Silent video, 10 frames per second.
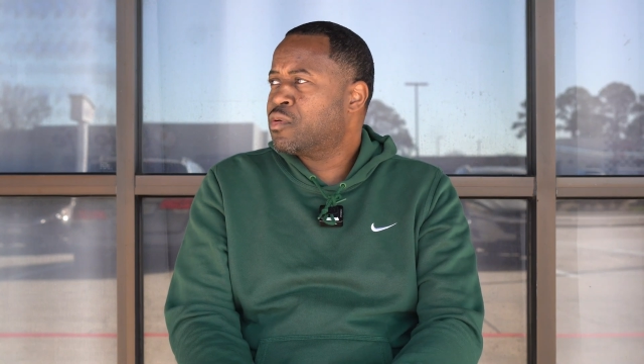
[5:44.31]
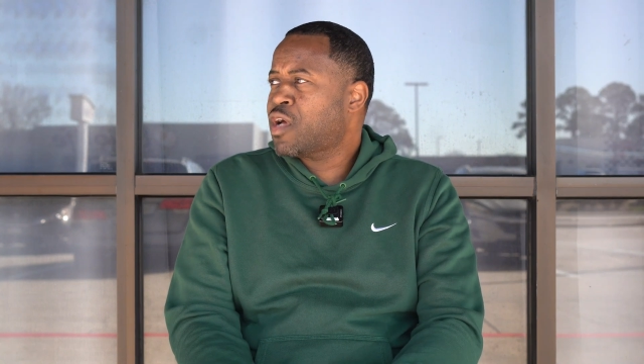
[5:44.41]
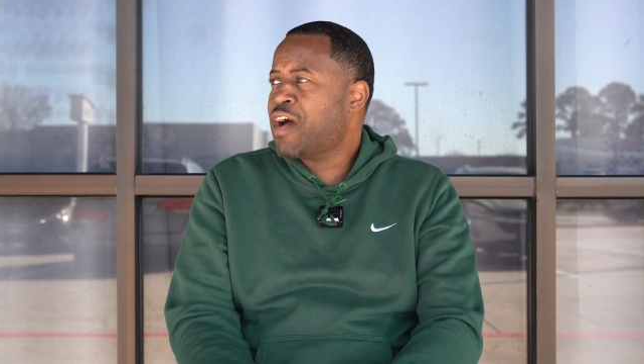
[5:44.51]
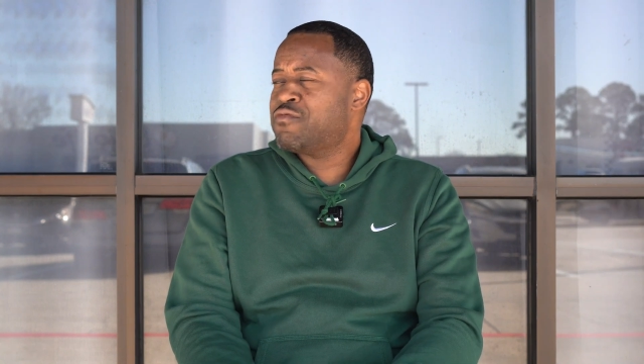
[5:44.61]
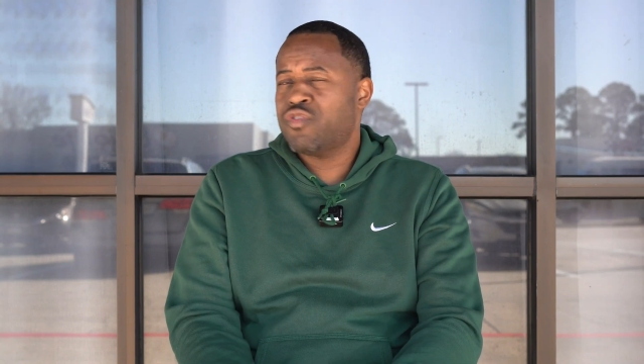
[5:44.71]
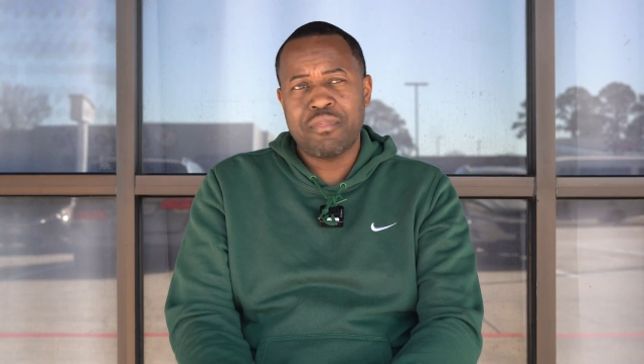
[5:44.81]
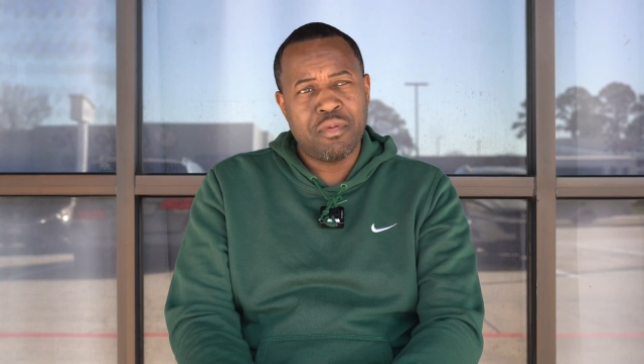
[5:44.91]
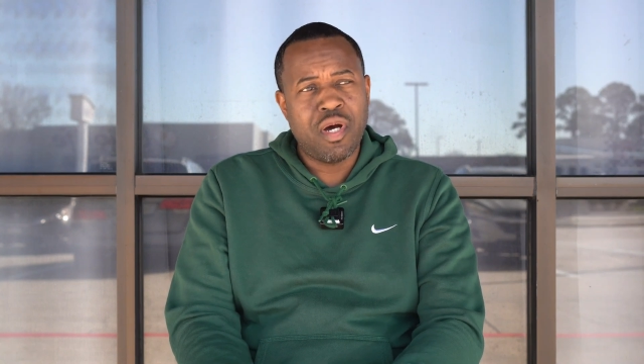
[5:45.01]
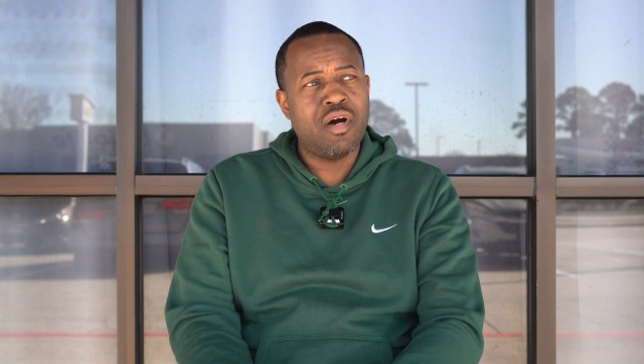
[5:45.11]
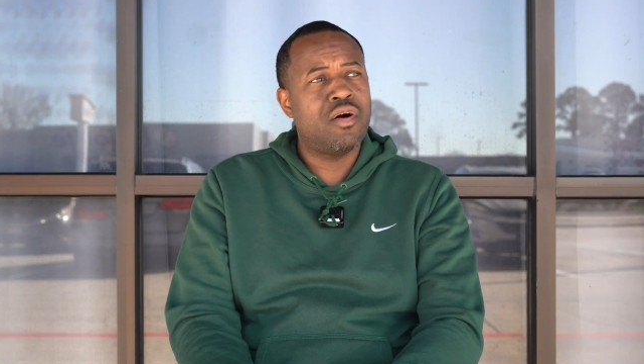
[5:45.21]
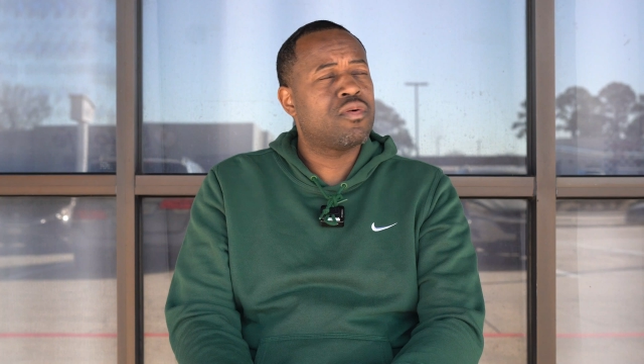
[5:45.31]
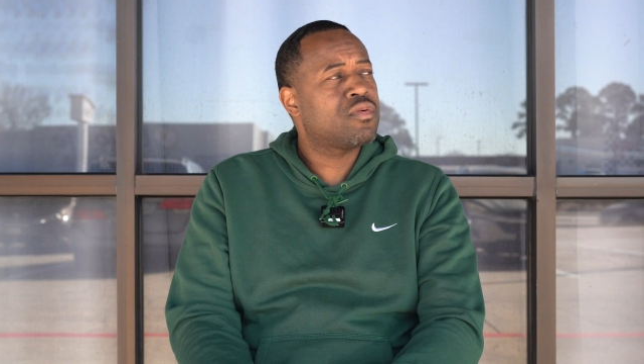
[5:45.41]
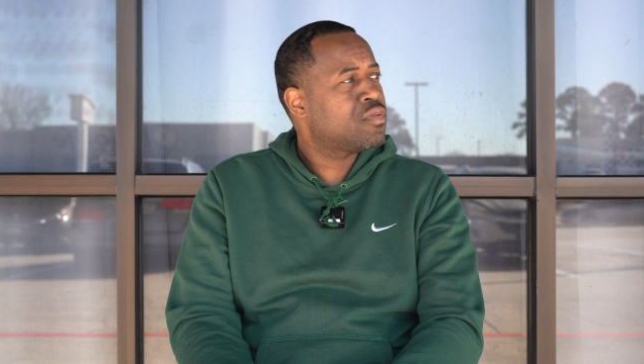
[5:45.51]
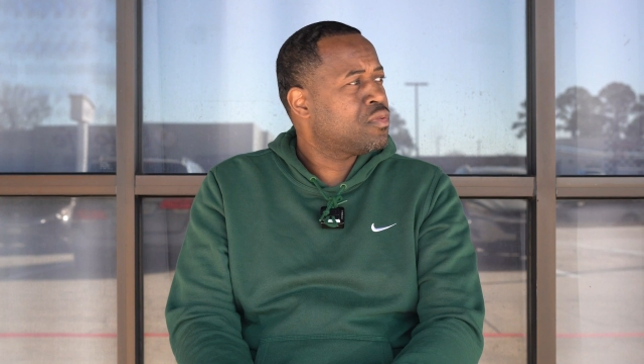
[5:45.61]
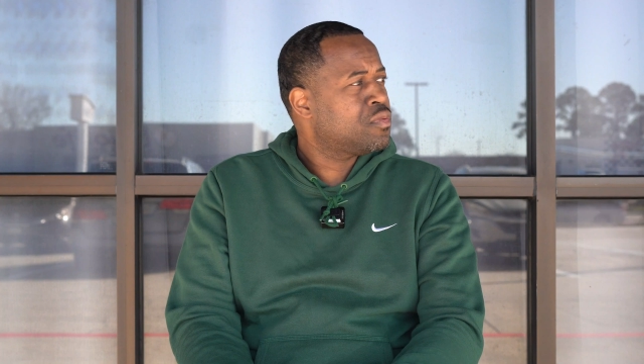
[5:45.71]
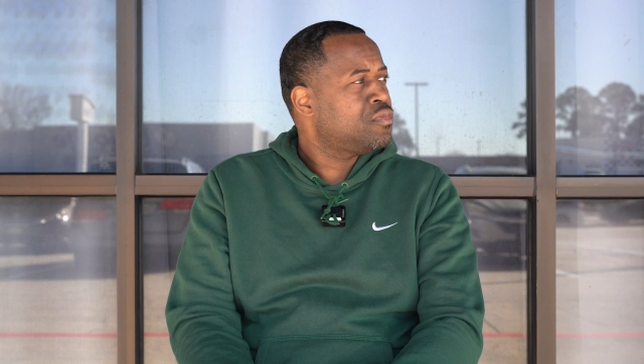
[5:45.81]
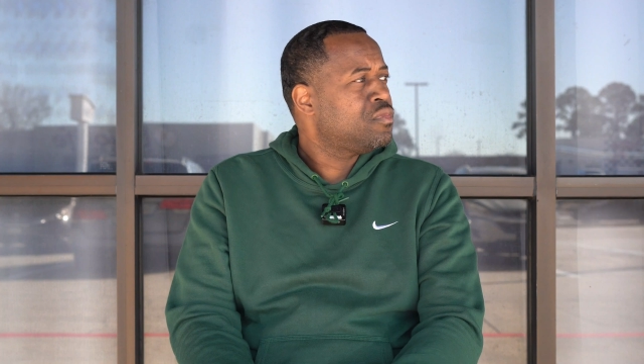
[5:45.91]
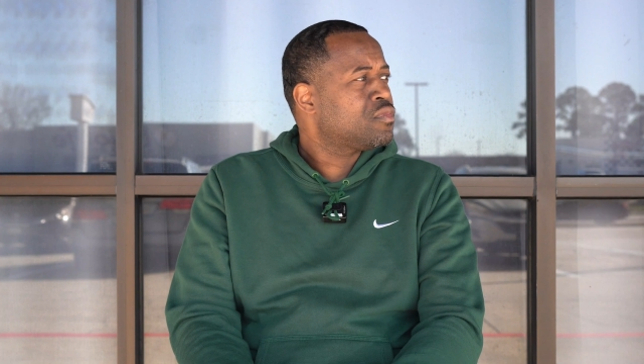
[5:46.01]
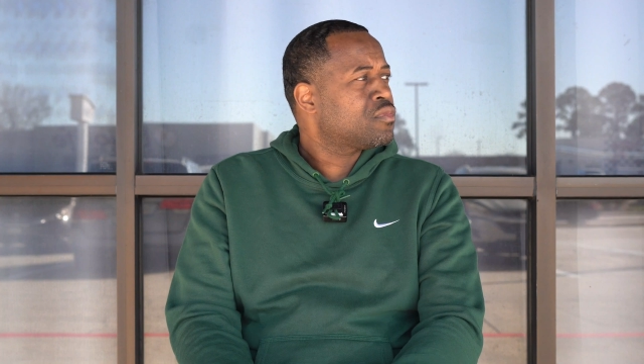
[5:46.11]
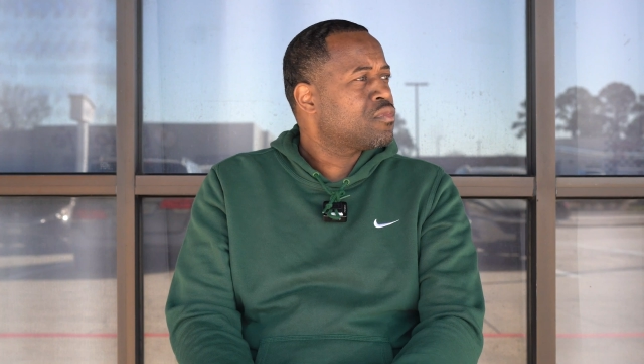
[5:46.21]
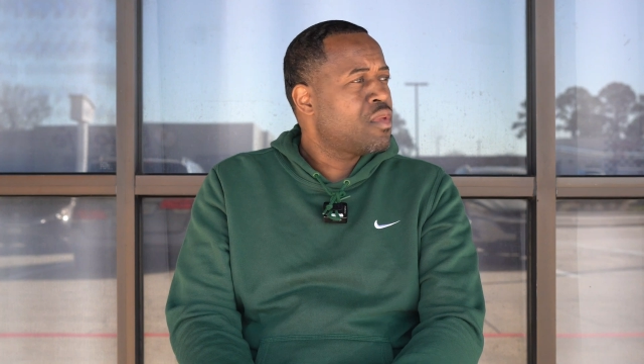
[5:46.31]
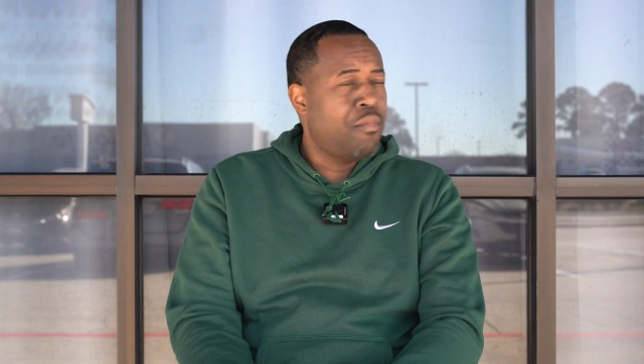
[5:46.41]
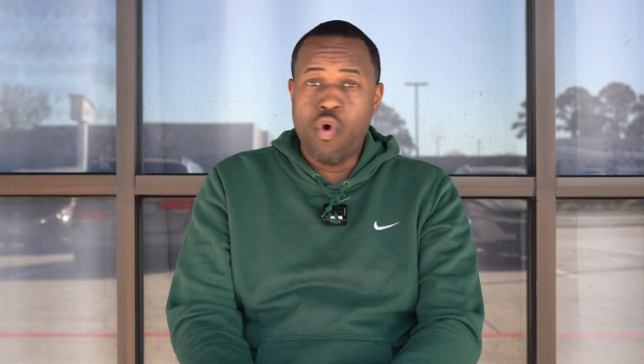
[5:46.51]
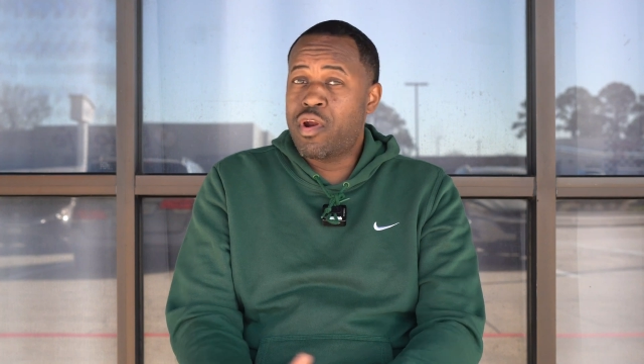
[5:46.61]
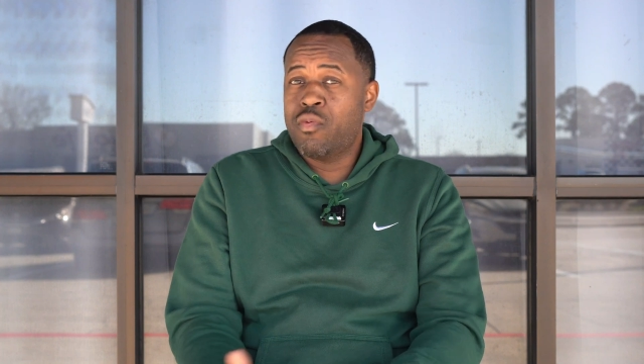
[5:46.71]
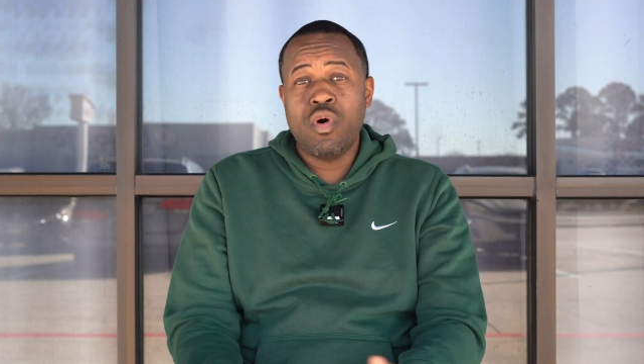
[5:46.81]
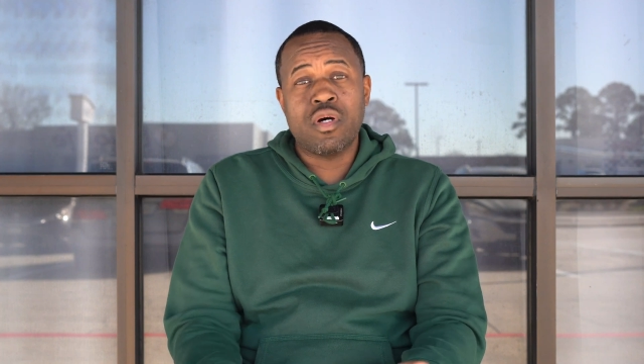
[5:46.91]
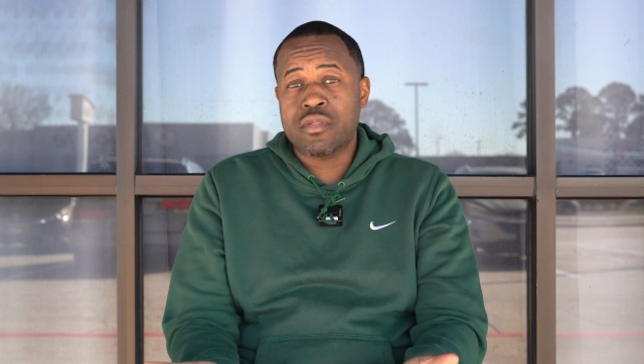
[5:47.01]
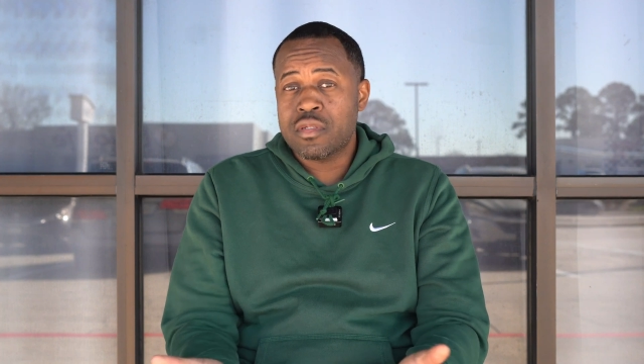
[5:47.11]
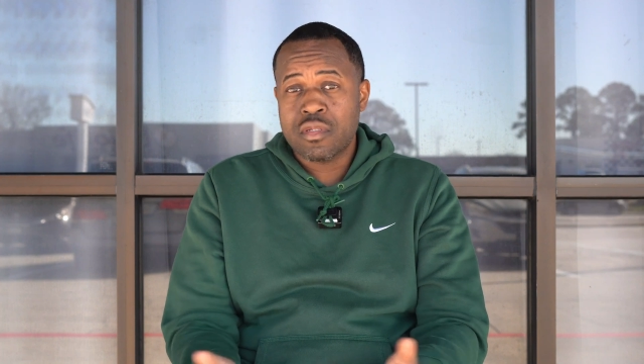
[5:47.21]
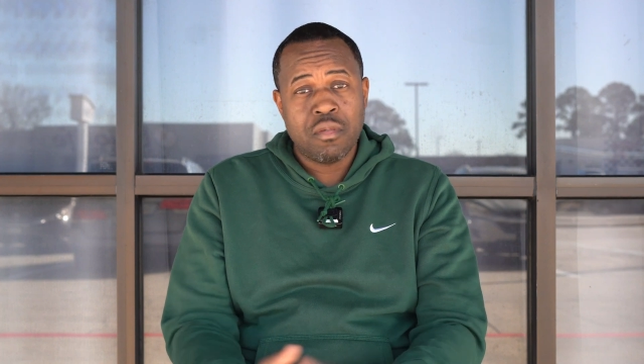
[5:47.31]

I've dropped the ball more than once.